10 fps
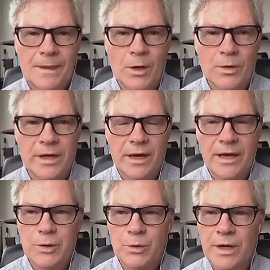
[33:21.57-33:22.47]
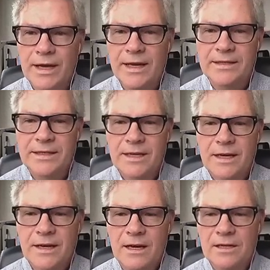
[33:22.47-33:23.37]
Okay, great.
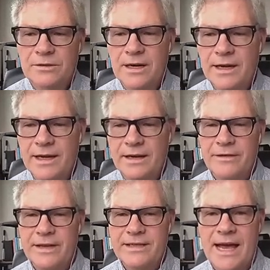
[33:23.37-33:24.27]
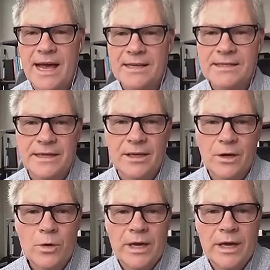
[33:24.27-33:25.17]
All right, fantastic.
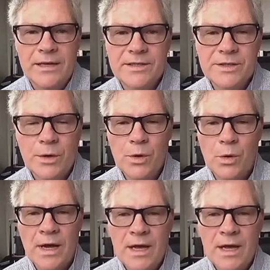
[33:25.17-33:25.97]
Okay, so